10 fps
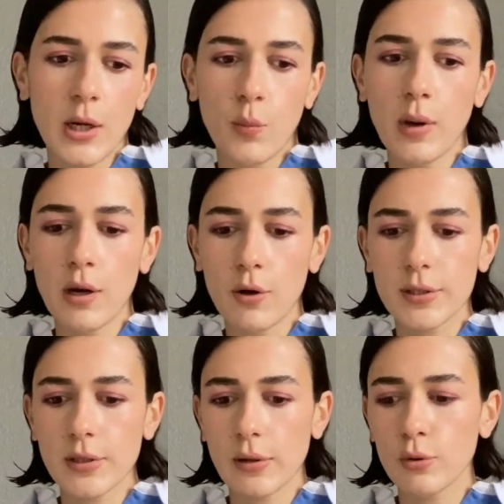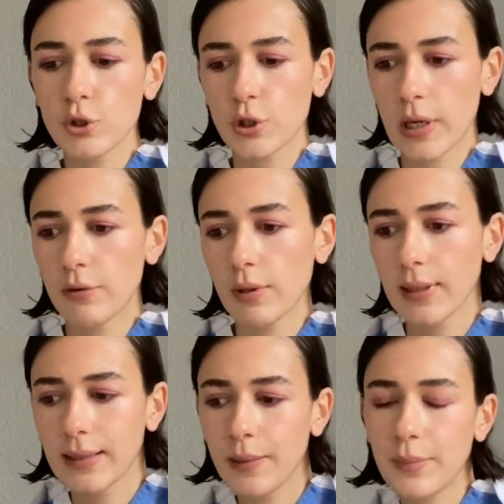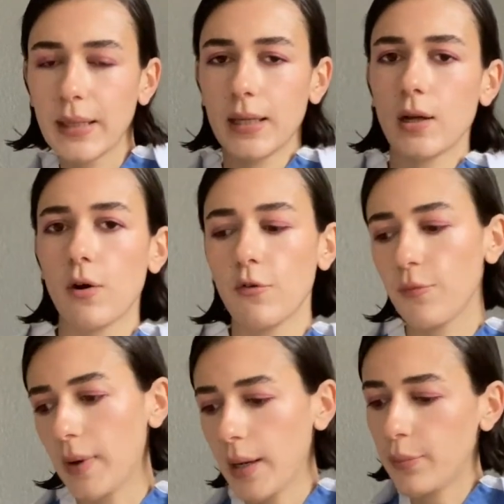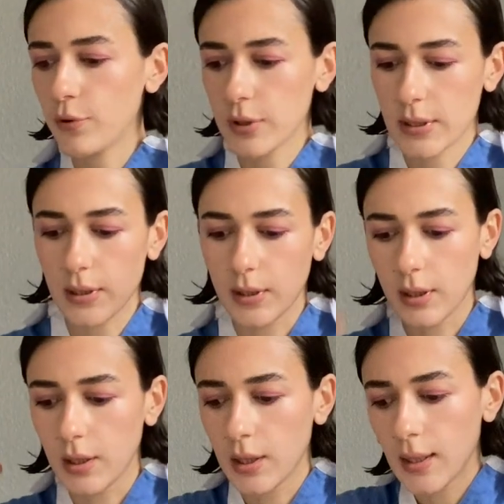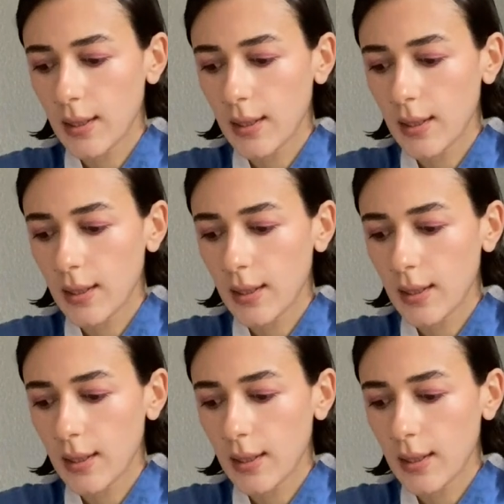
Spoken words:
where I also share a little bit of my personal